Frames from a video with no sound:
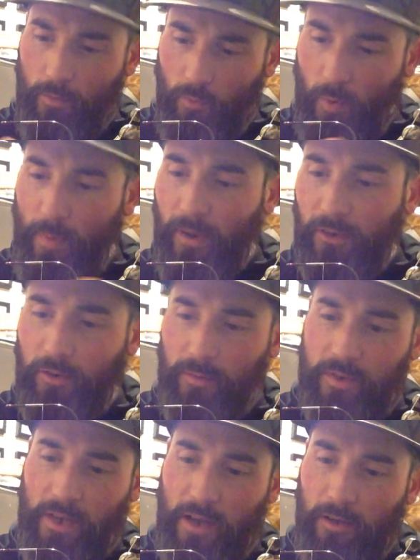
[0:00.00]
We're building up
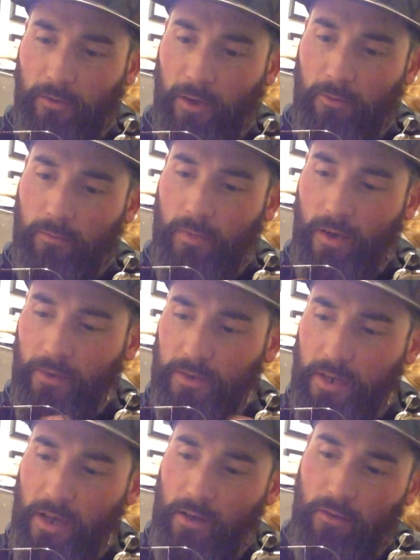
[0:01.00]
the tail now, and the
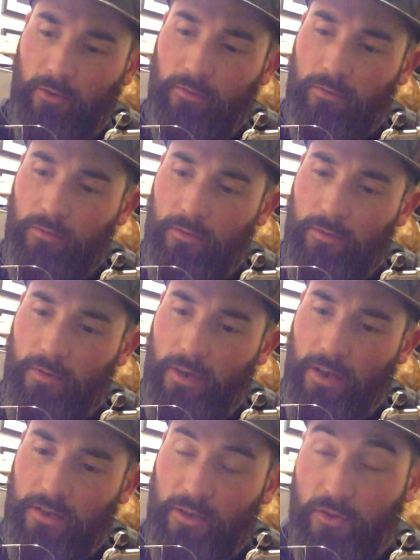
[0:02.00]
tail
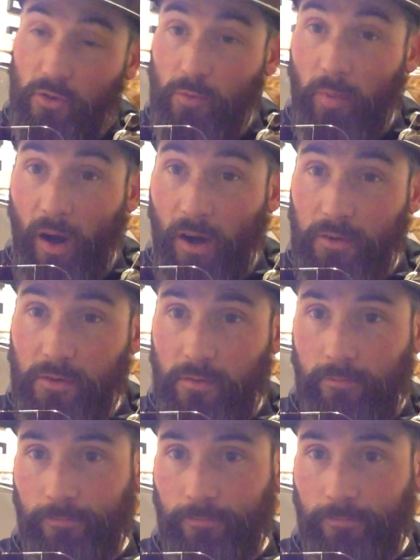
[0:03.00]
is in 2 parts.